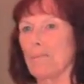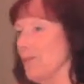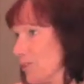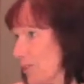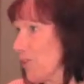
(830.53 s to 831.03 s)

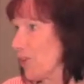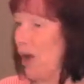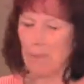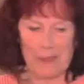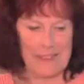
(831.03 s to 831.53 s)
there's a very
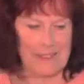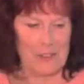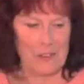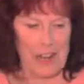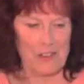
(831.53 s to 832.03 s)
complex
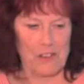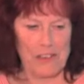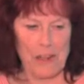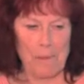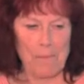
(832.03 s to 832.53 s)

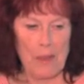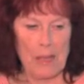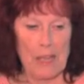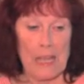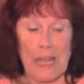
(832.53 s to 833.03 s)
interaction there.
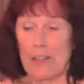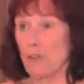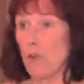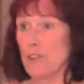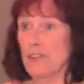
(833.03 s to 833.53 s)
And of
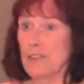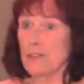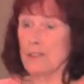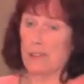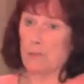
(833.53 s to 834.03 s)
course, the
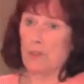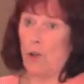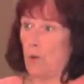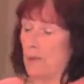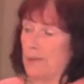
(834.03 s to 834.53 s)
other thing we
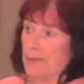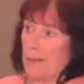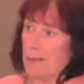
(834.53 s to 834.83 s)
know is